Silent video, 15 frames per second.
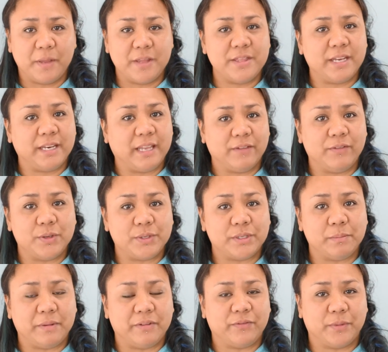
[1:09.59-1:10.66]
and then give you
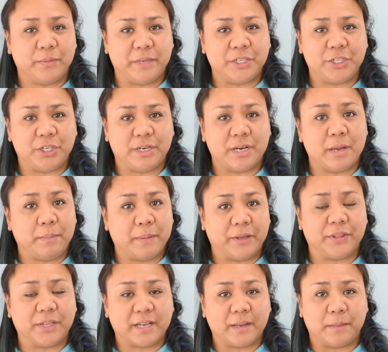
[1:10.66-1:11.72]
some information
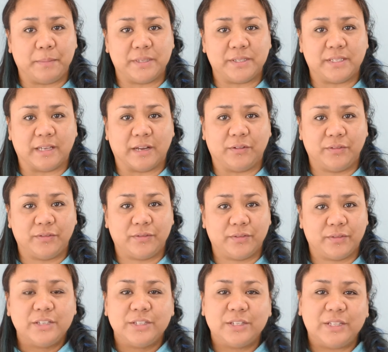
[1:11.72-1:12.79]
about the cup itself.
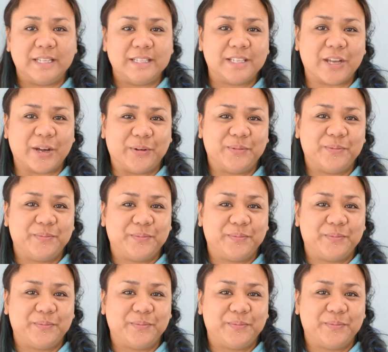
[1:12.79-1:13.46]
So let's go.